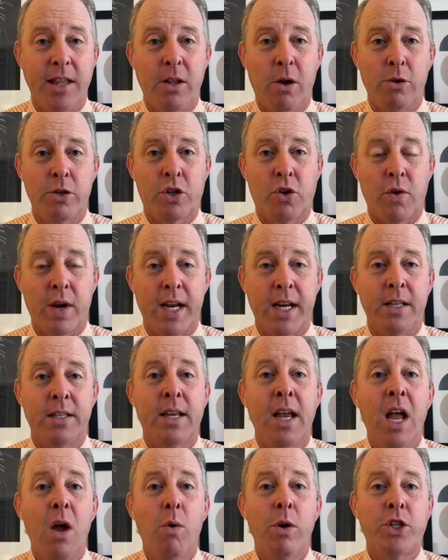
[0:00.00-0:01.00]
those greens
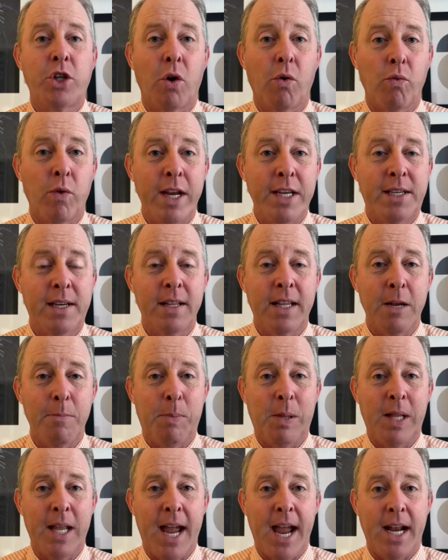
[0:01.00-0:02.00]
which are recently
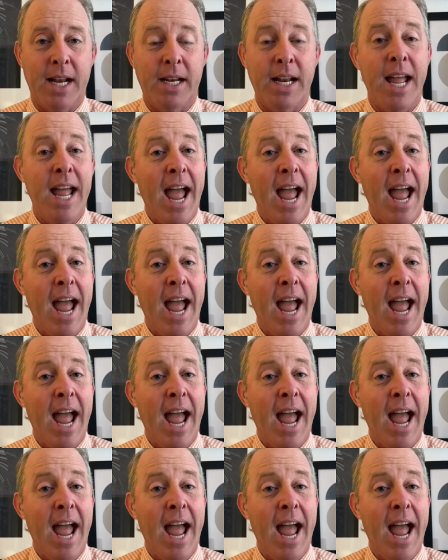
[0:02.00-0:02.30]
planted.